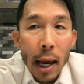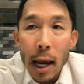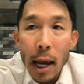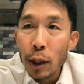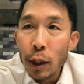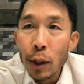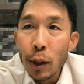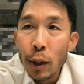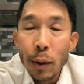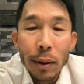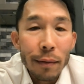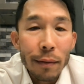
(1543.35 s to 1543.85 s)

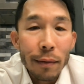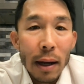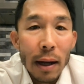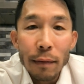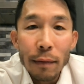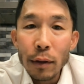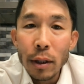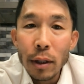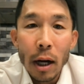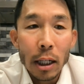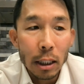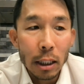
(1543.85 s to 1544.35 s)
and you don't even
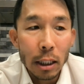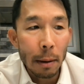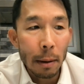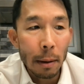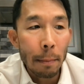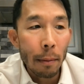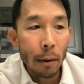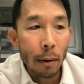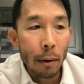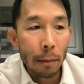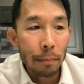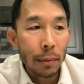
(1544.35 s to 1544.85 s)
have to talk to
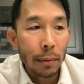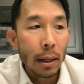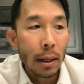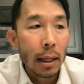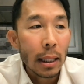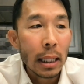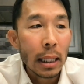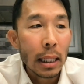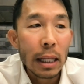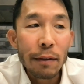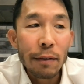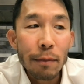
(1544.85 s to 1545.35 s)
people
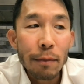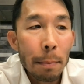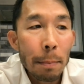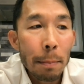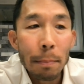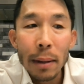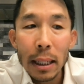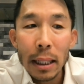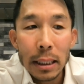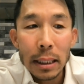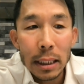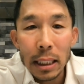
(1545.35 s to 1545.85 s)
leave them
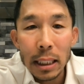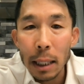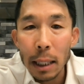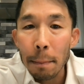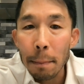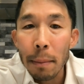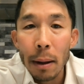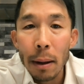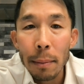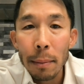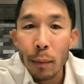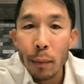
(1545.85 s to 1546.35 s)
in places
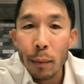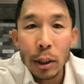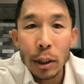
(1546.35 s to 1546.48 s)
like public